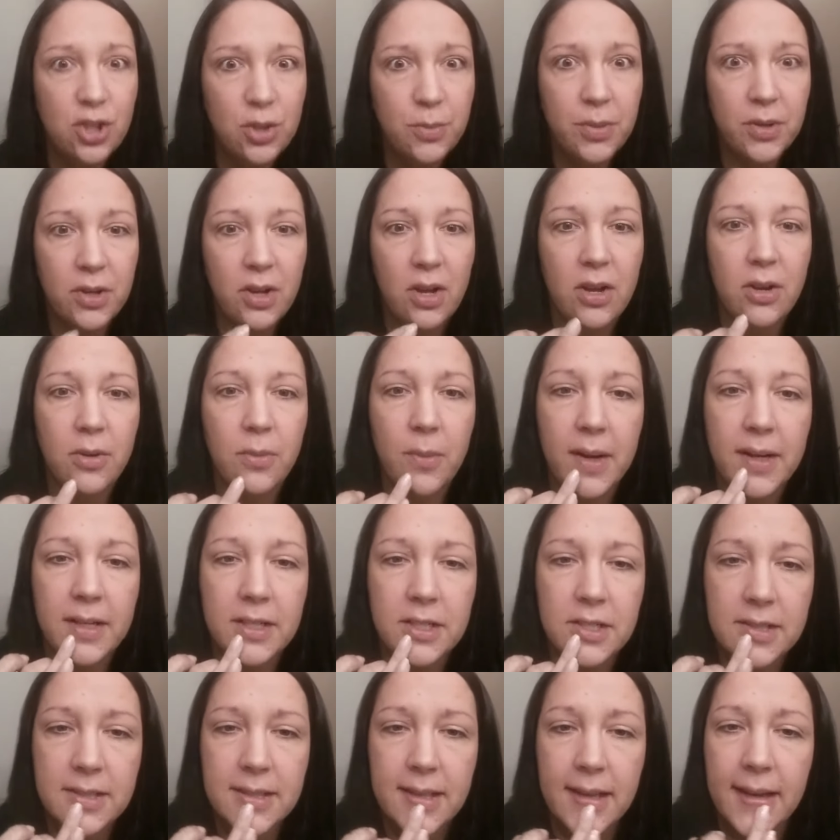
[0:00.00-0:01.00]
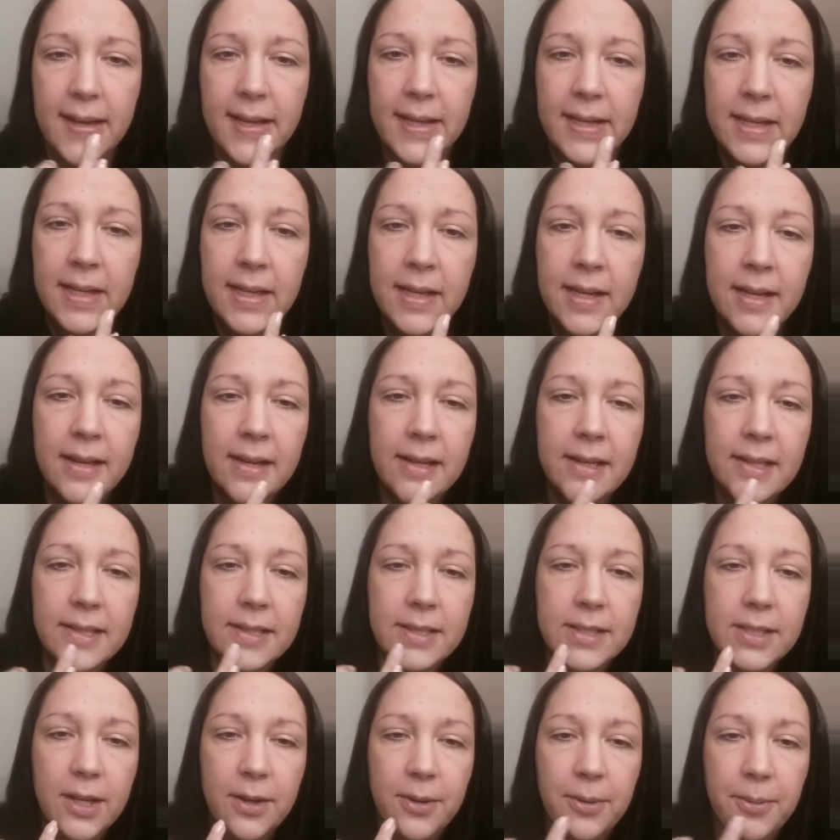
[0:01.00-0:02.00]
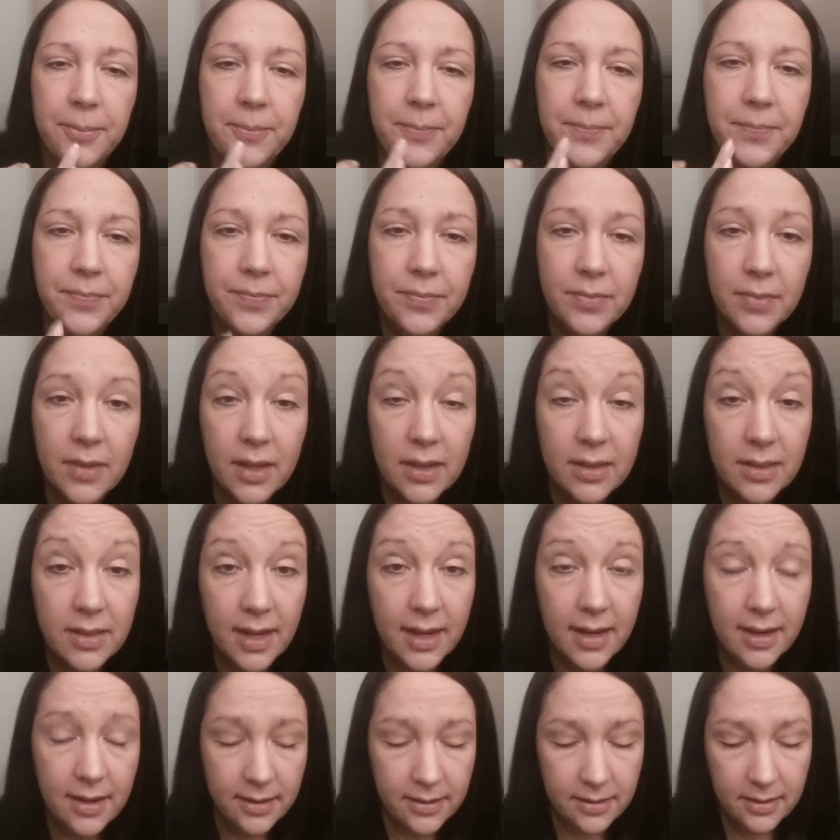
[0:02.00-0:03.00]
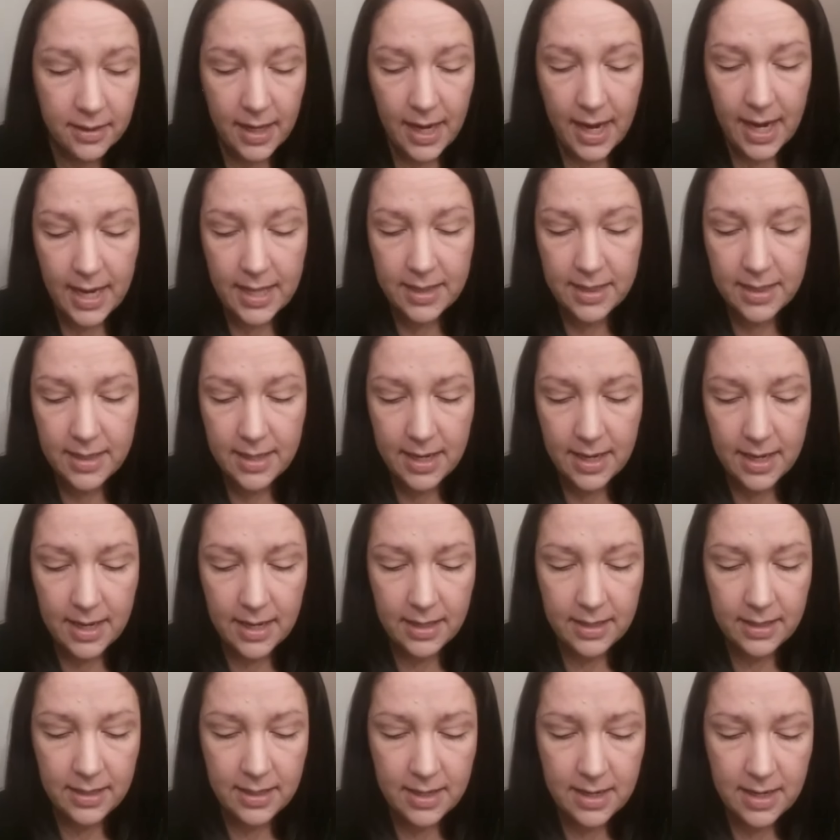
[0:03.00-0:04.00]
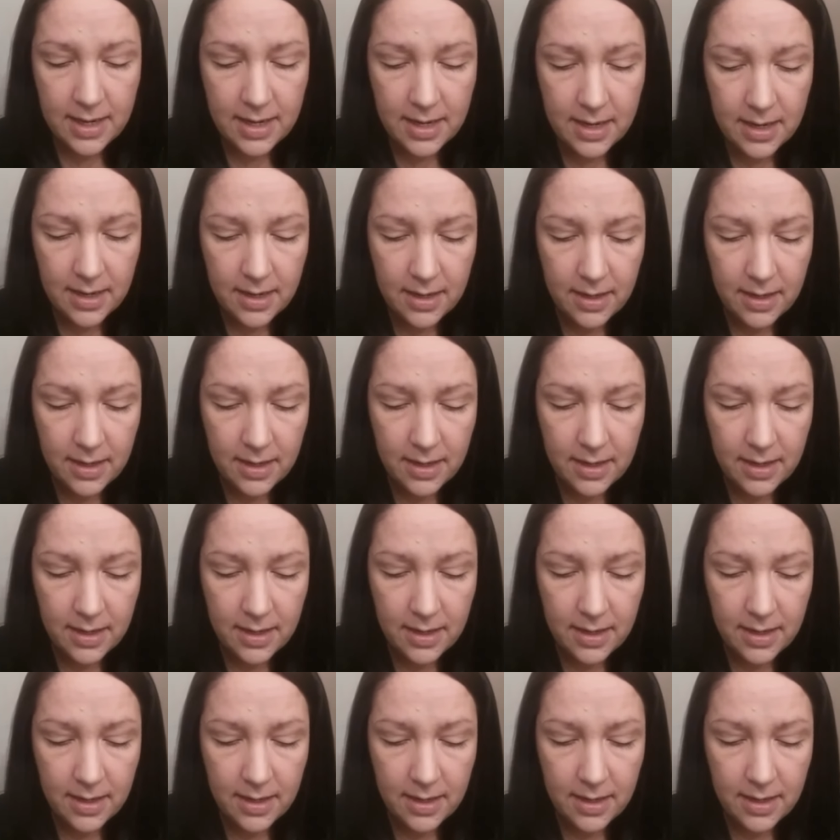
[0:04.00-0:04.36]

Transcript: super long way, just saying. So there, and then